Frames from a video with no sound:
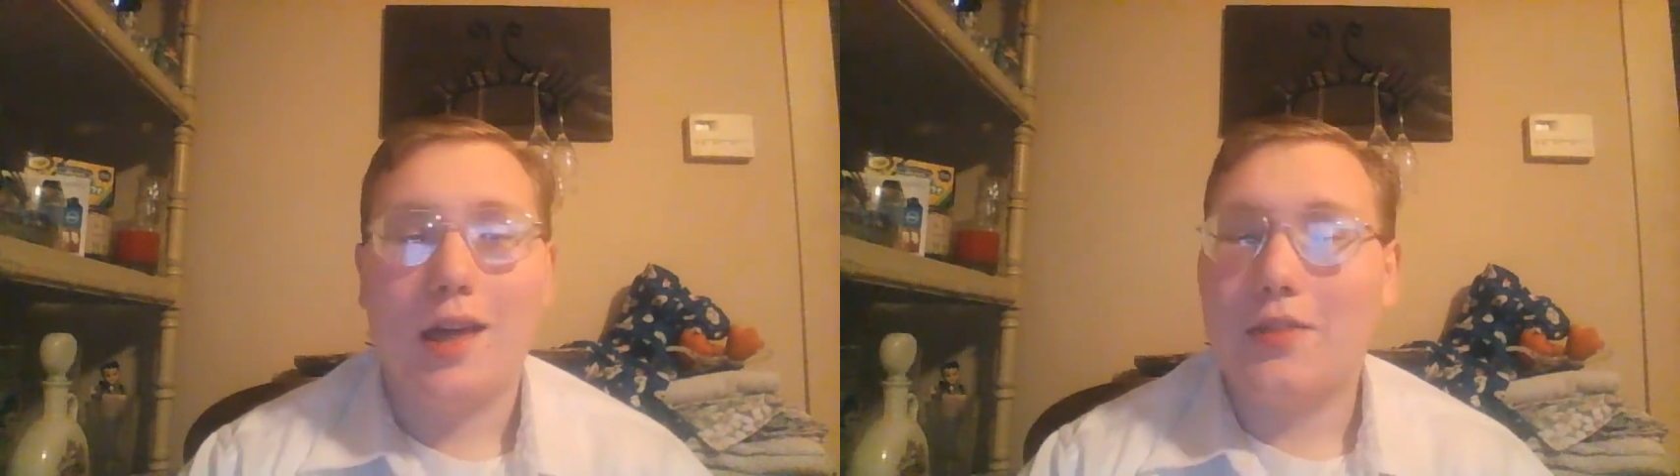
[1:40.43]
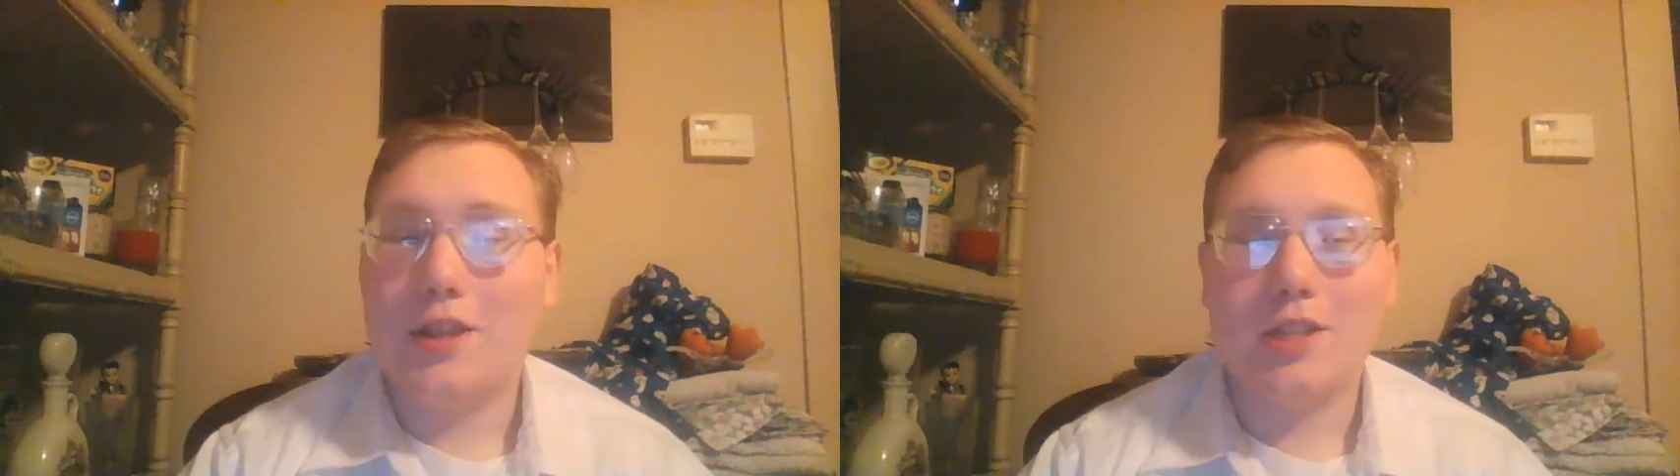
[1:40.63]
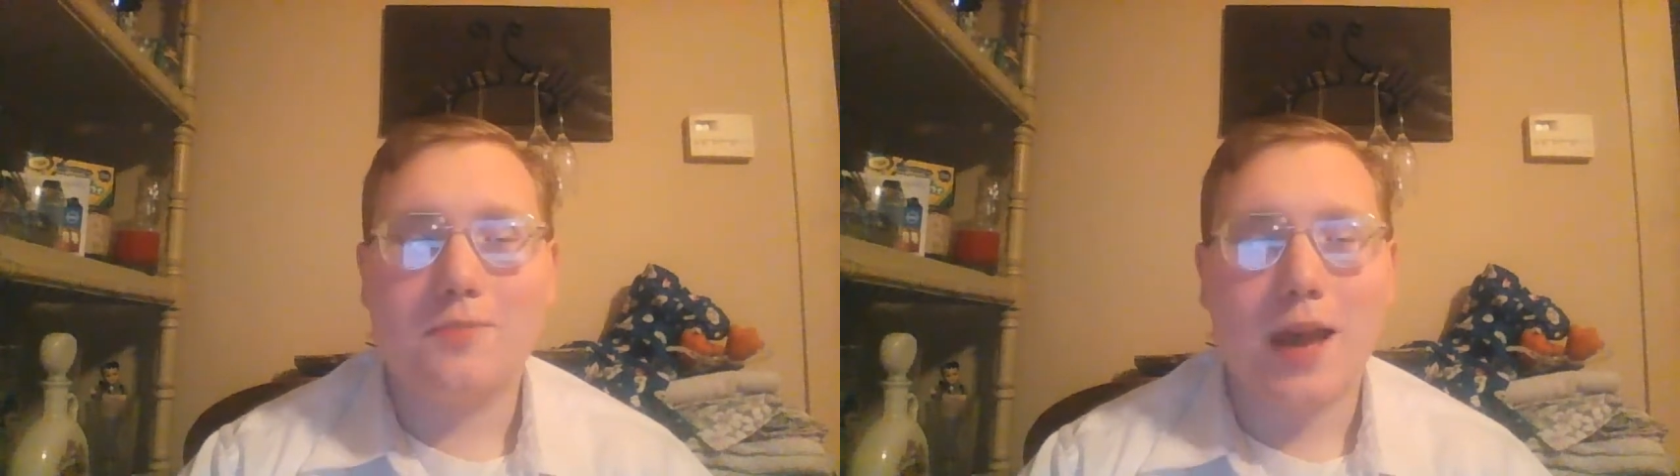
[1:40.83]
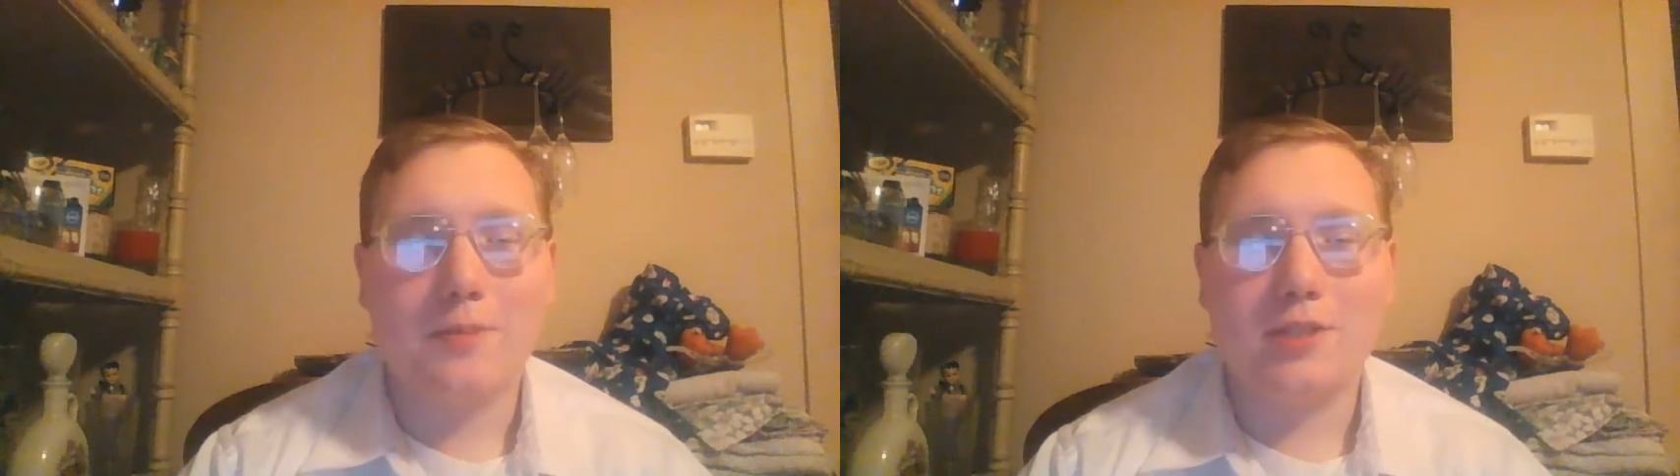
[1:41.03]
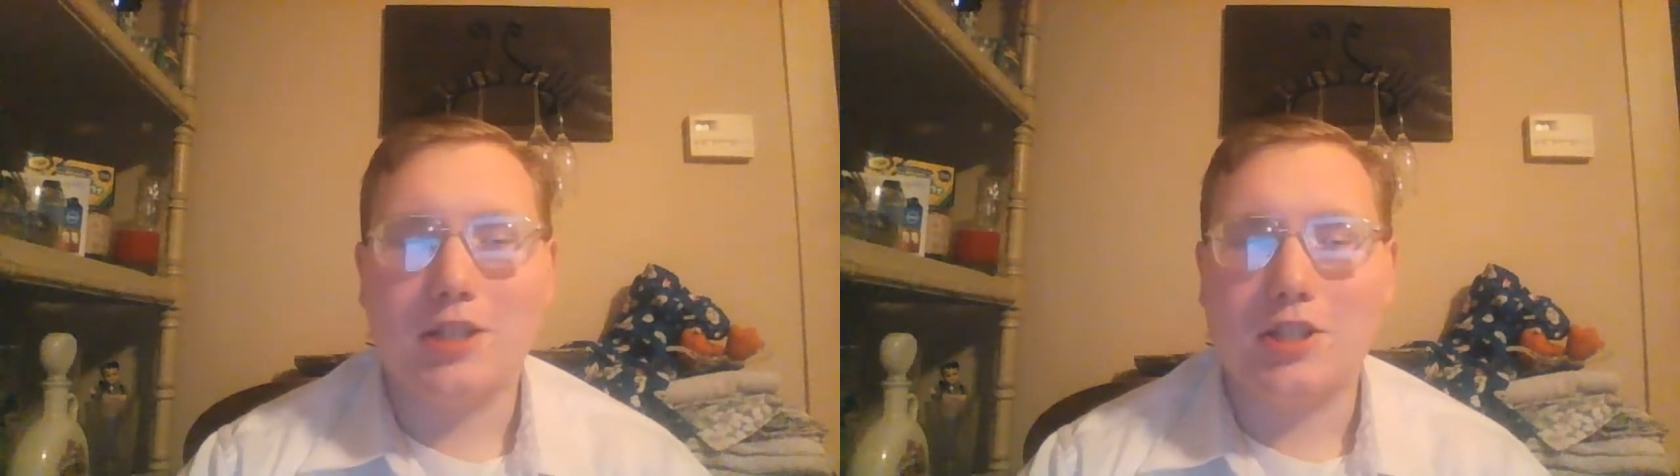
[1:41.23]
Then his
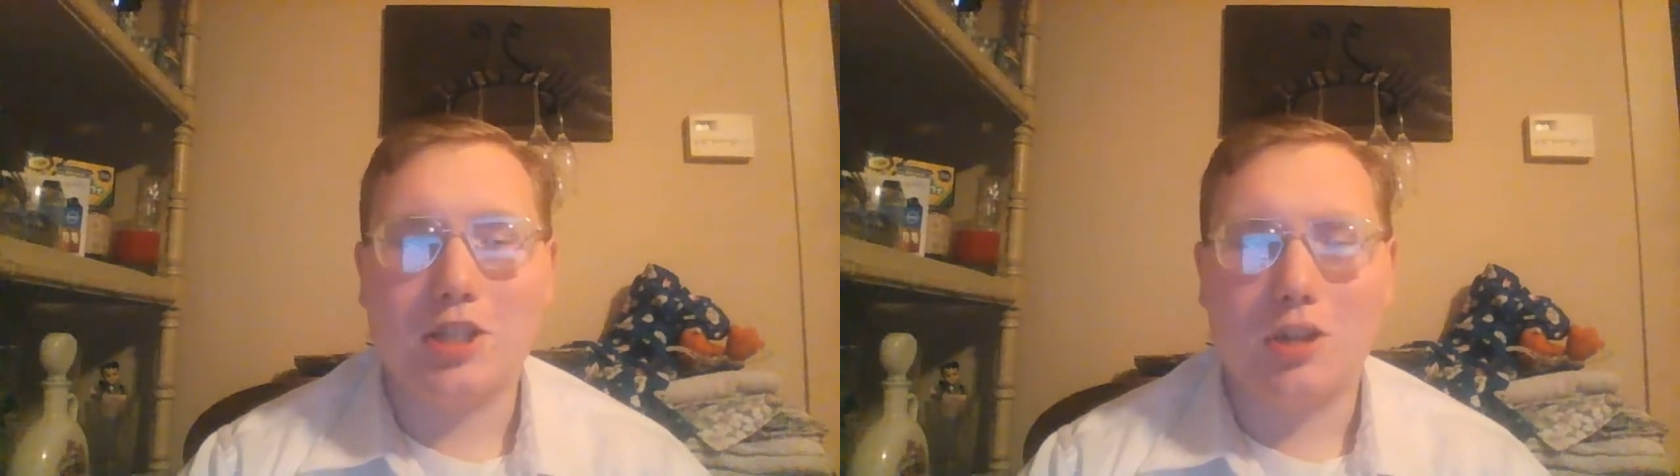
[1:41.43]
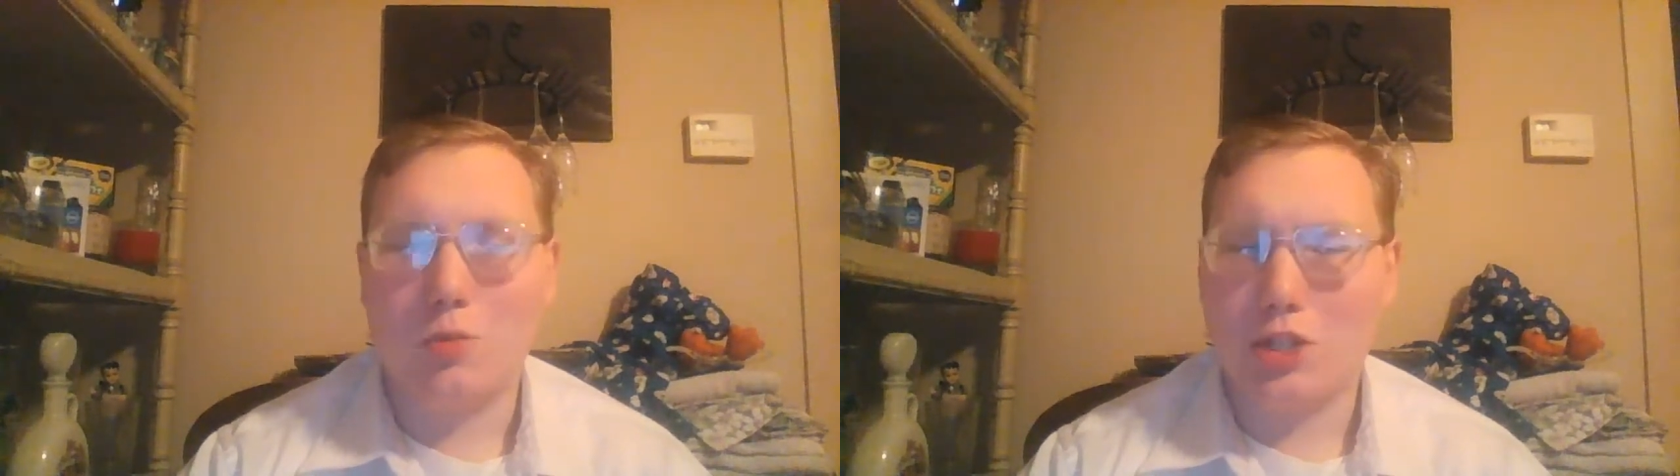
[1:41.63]
pap said, "Son,